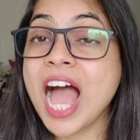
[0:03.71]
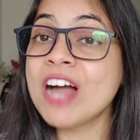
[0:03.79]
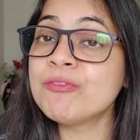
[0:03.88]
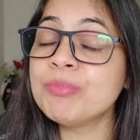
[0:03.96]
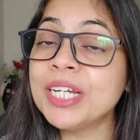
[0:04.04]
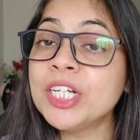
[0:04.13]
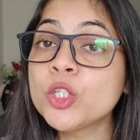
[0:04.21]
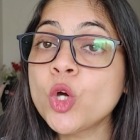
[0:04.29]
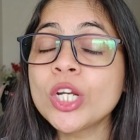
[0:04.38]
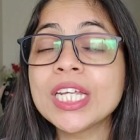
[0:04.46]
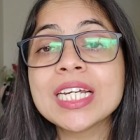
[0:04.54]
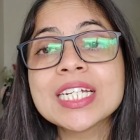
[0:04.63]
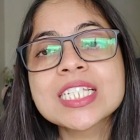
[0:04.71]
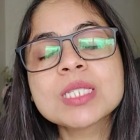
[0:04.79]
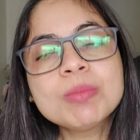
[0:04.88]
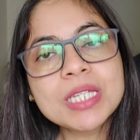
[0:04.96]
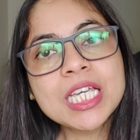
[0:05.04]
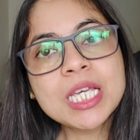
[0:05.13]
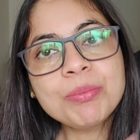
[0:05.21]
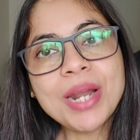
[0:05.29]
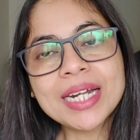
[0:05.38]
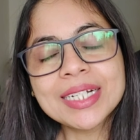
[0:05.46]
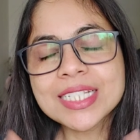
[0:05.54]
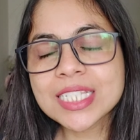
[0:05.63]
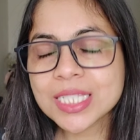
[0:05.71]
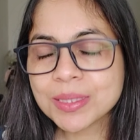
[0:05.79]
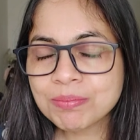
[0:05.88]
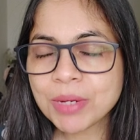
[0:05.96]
I've made your English speaking practice